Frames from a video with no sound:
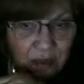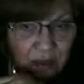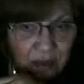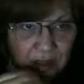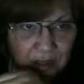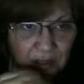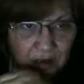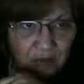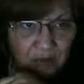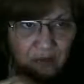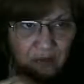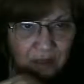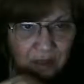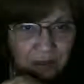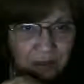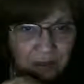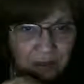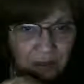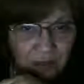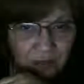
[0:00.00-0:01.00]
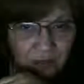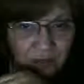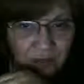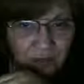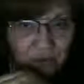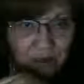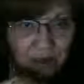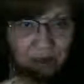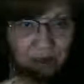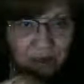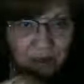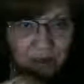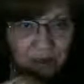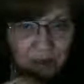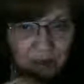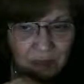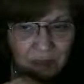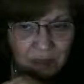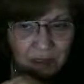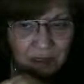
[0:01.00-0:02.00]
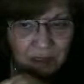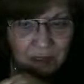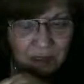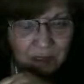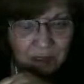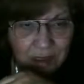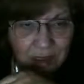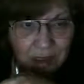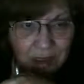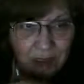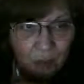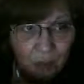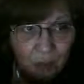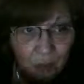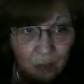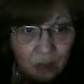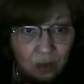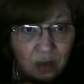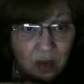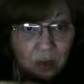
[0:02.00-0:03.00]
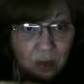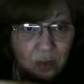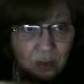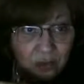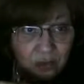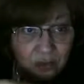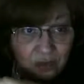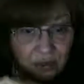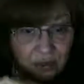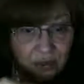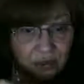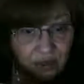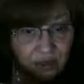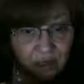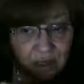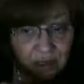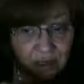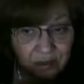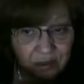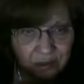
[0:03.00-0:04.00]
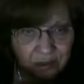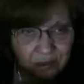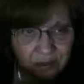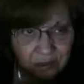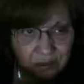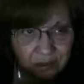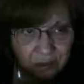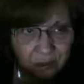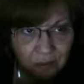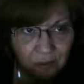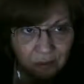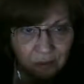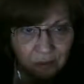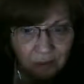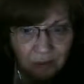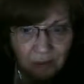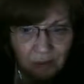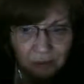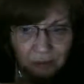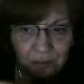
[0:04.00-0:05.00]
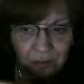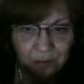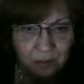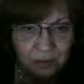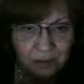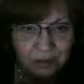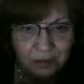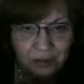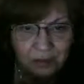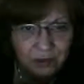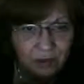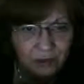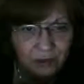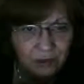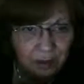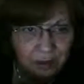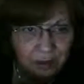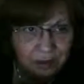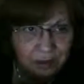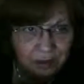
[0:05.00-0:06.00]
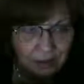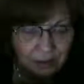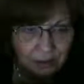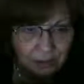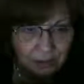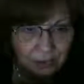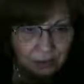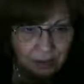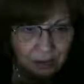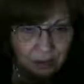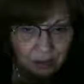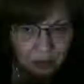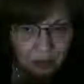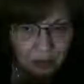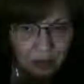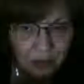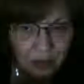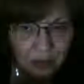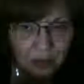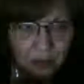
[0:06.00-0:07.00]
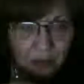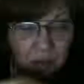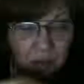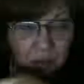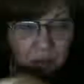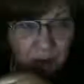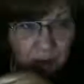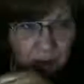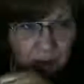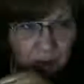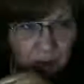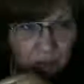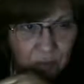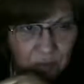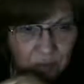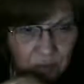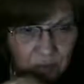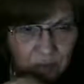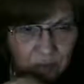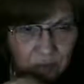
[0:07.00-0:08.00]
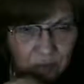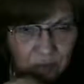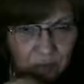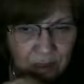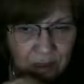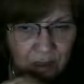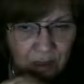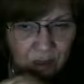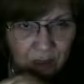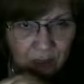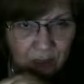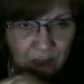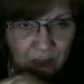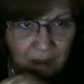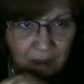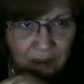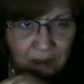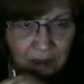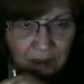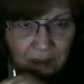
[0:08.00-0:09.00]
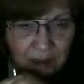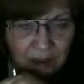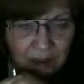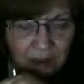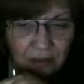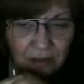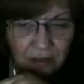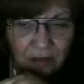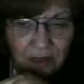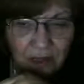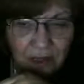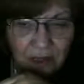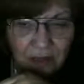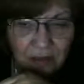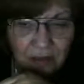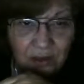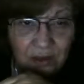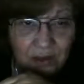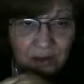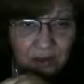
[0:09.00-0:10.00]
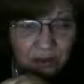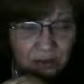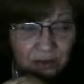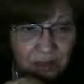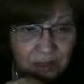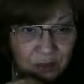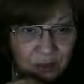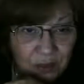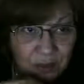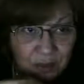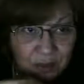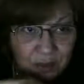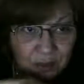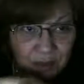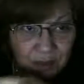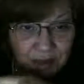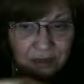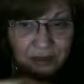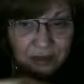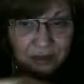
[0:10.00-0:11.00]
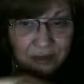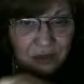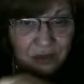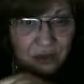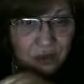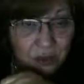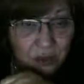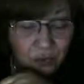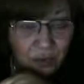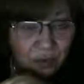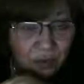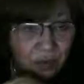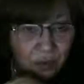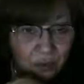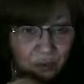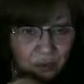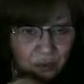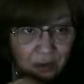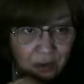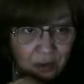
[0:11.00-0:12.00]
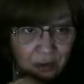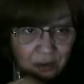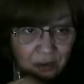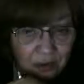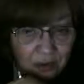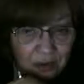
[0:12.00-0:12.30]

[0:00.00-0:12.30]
I fell asleep for 90 minutes, woke up with a start, but there was nothing frightening in the dream. But my heart was pounding so bad that I knew that this was a message to remember,